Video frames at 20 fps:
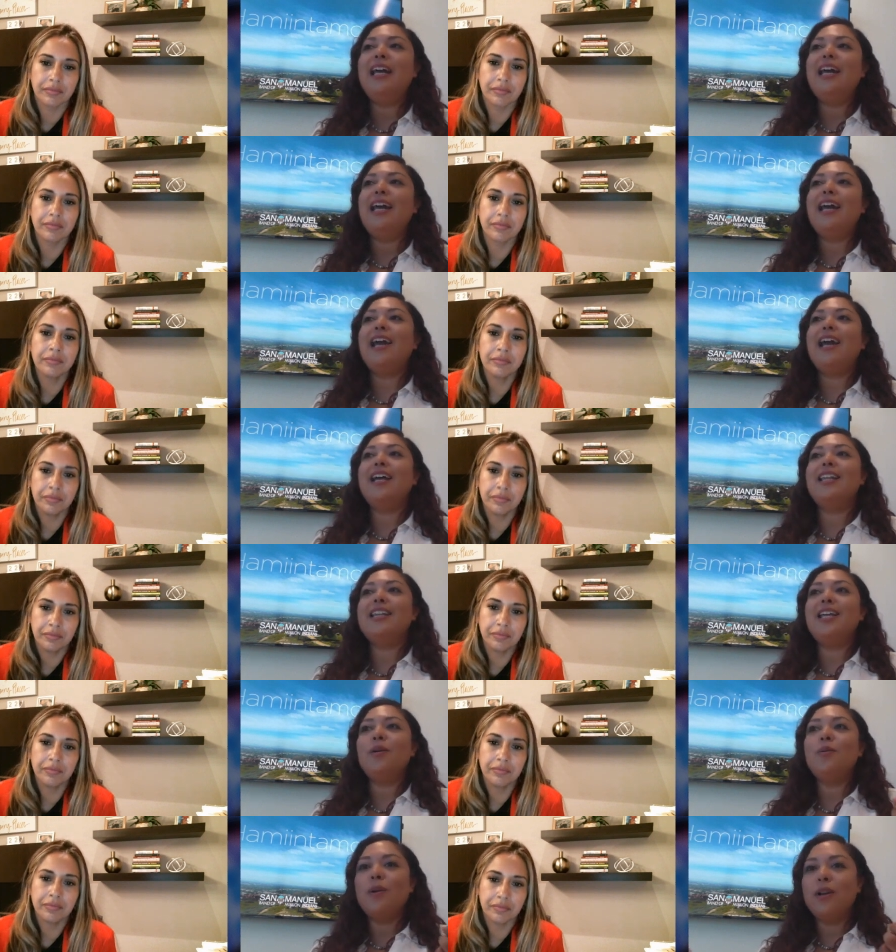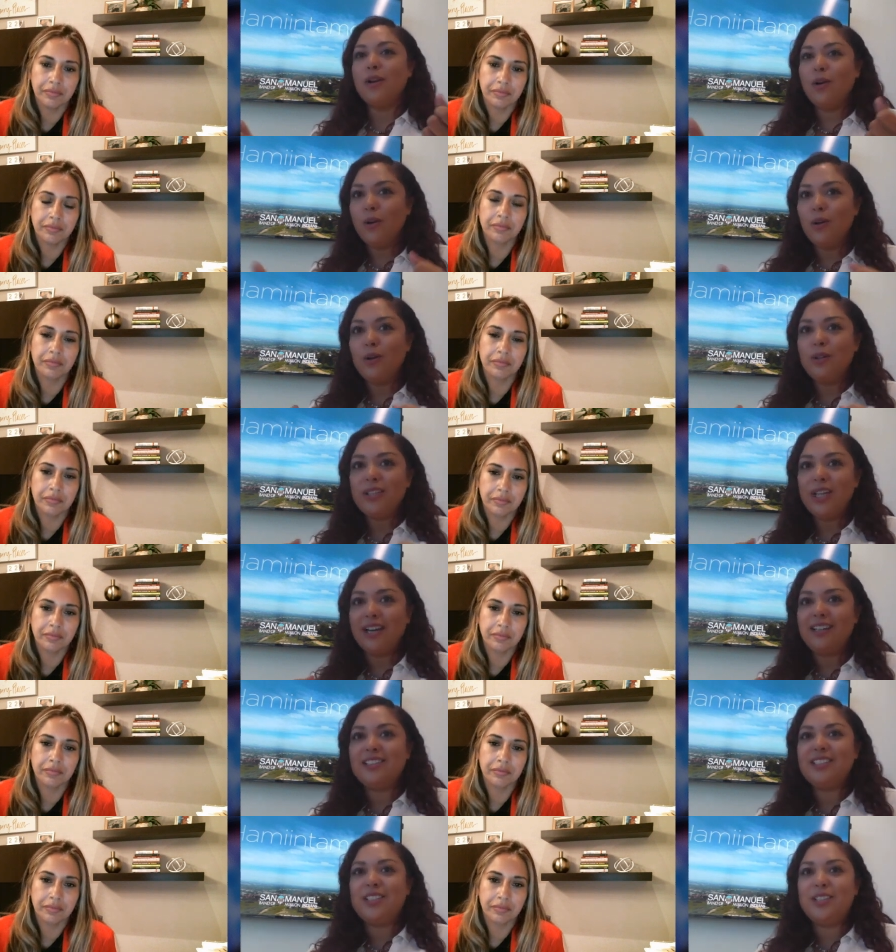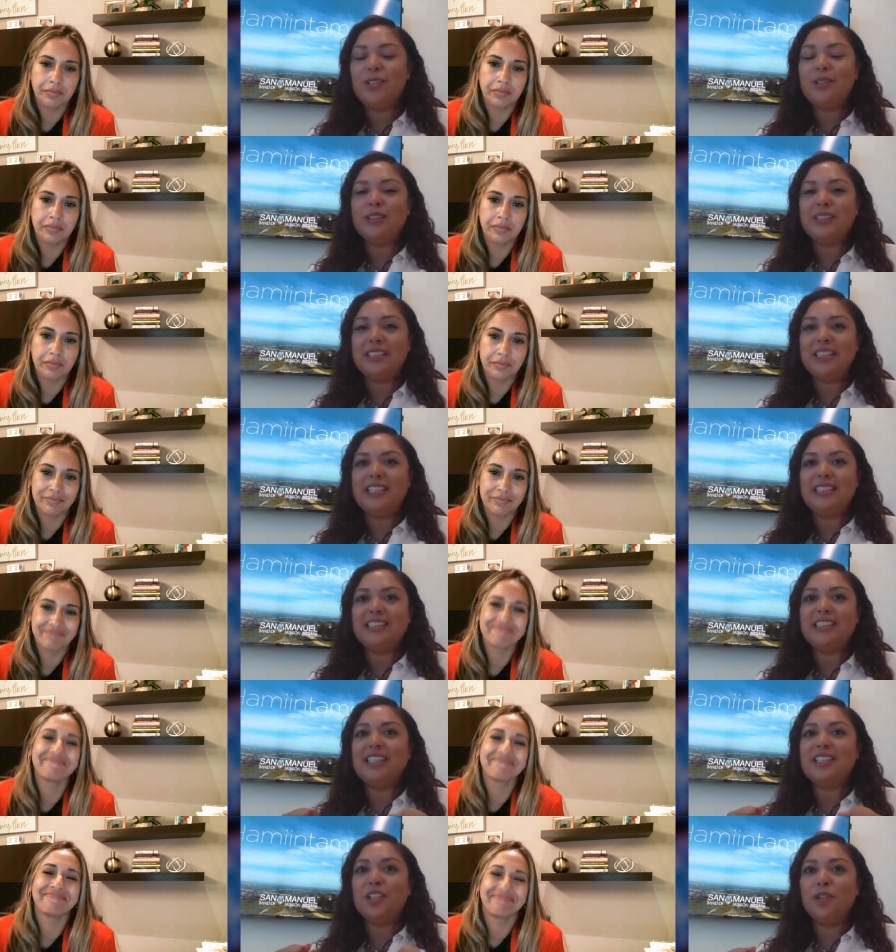Speaker 1: And they want to hold on to those
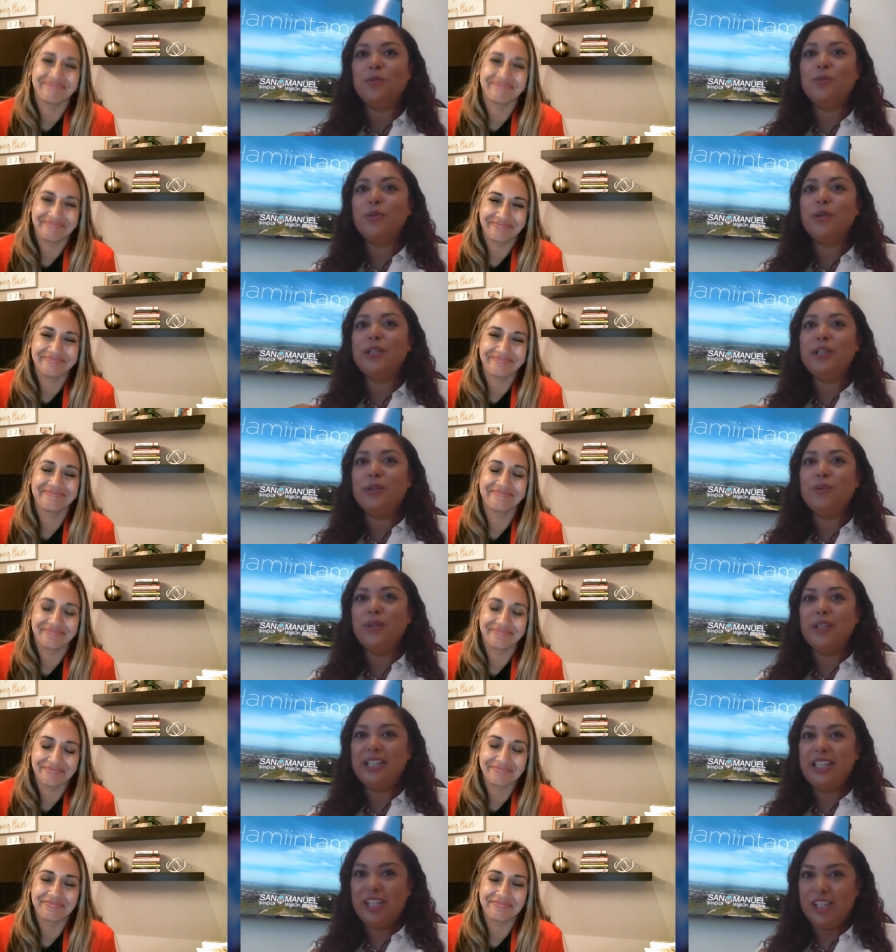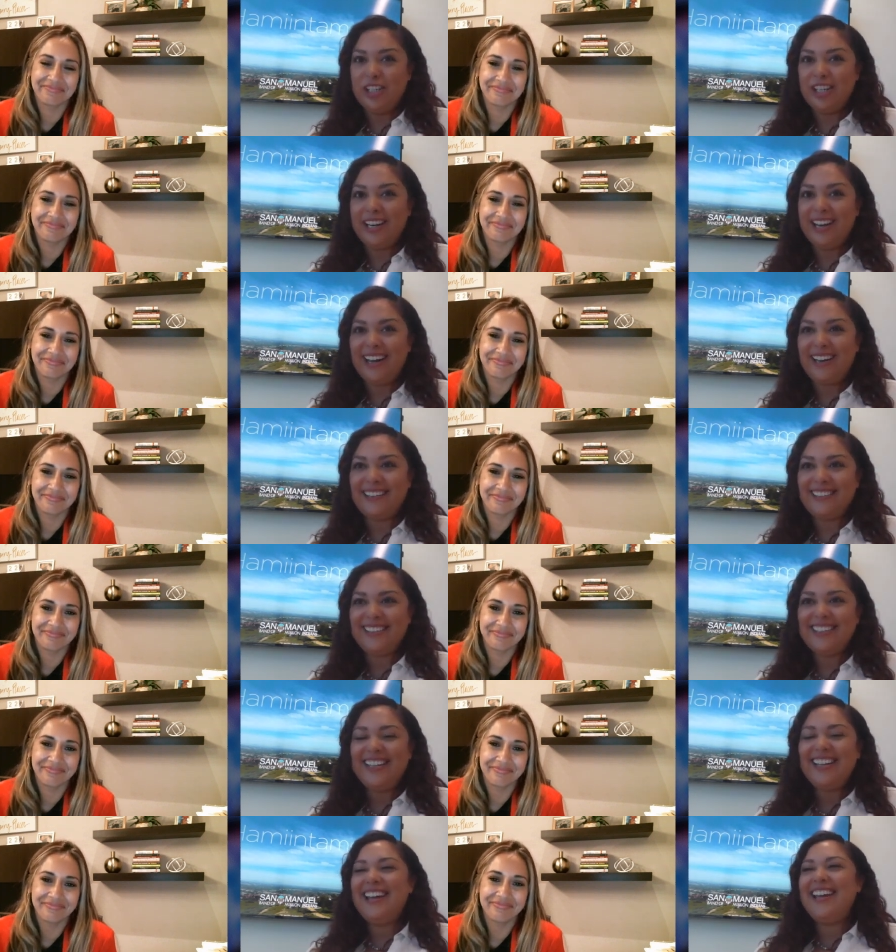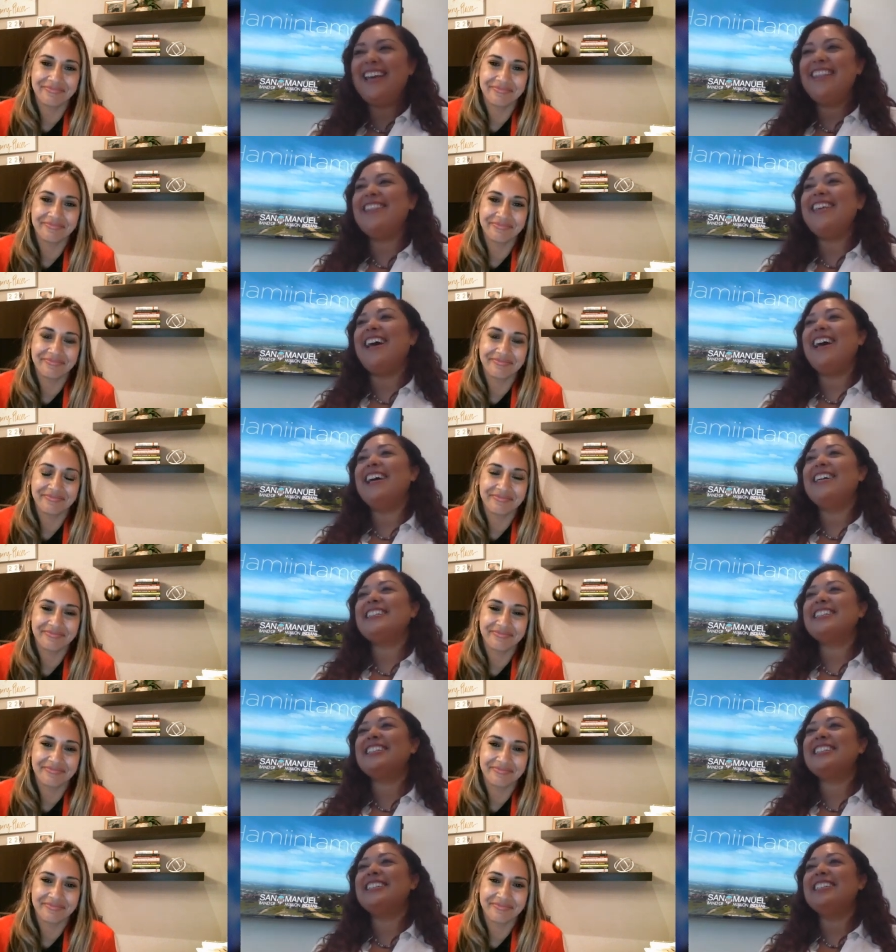things that they're really, really good at,
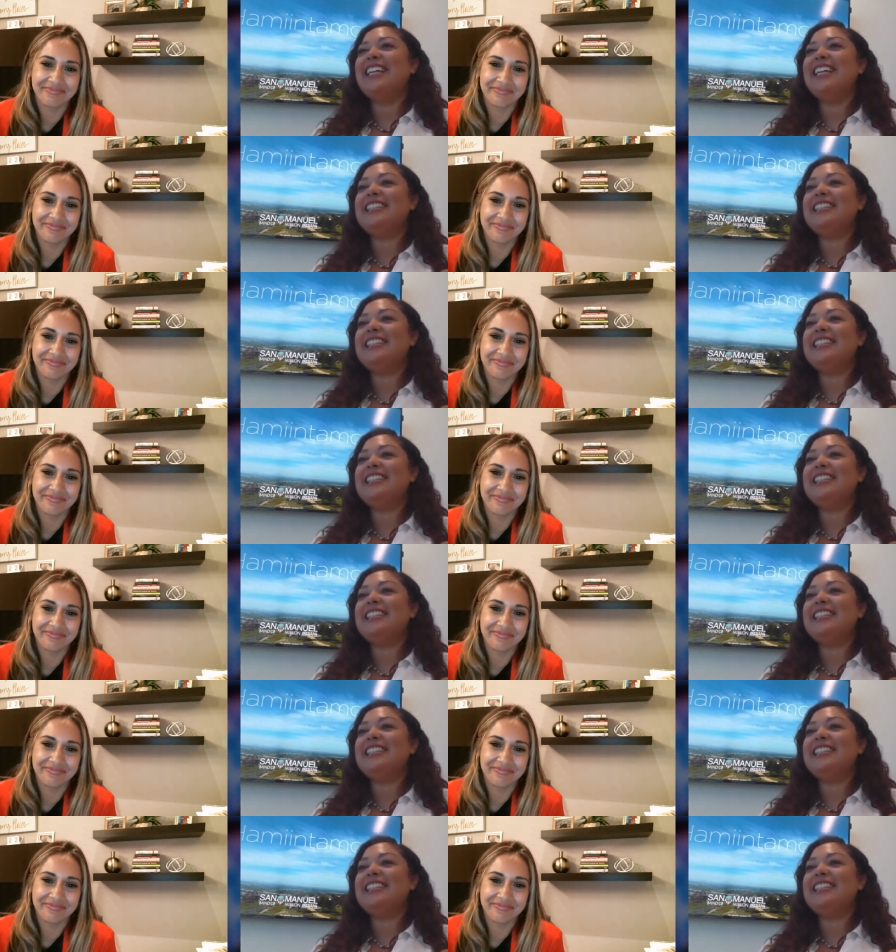that it